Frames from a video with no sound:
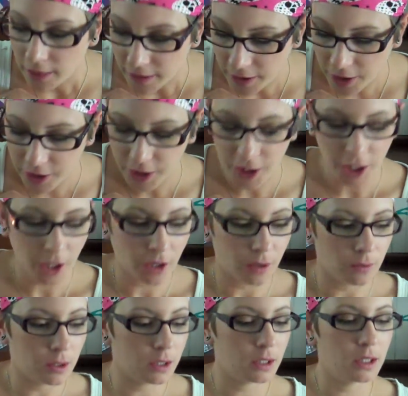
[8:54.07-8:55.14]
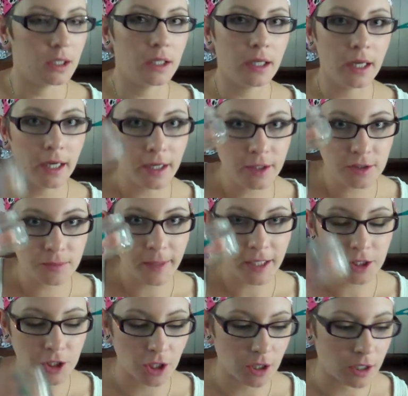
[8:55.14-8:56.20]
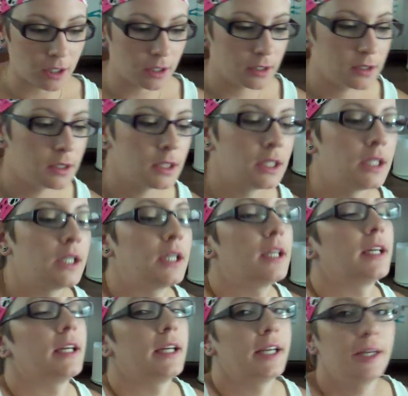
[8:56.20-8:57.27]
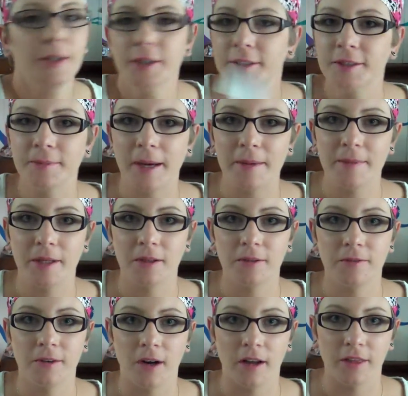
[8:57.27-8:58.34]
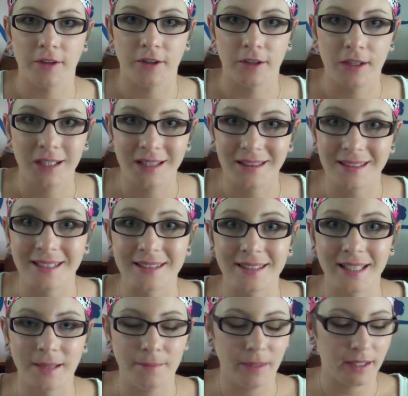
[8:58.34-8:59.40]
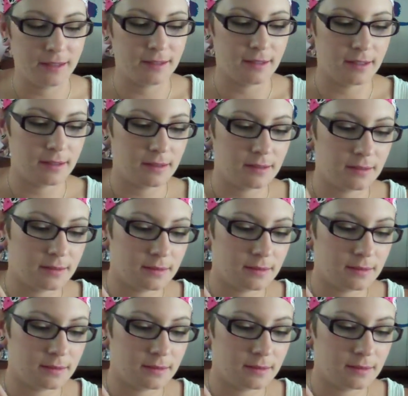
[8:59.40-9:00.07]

There you go. Here's my jar. Here is my milk frother. Let's get mixing.